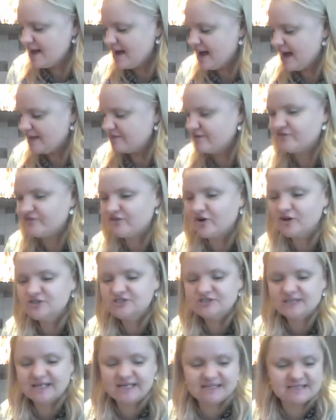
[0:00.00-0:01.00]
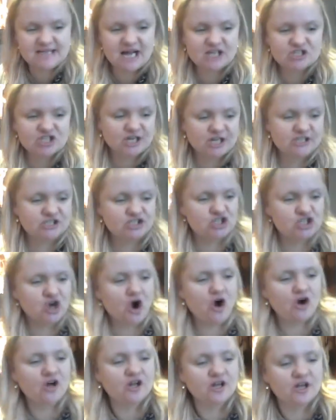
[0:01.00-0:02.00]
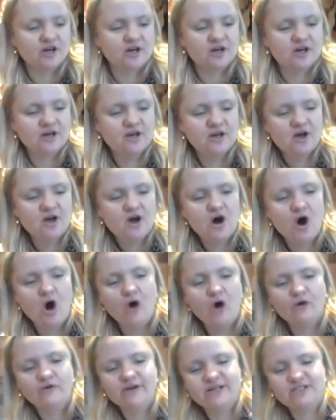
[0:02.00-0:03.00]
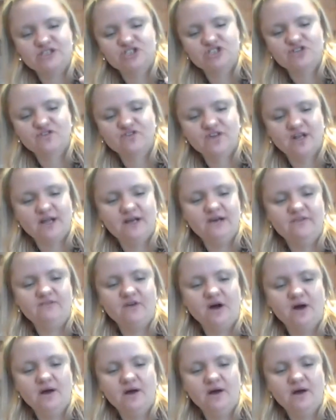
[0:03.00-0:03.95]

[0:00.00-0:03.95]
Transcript: And the frosting is actually chocolate orange flavour.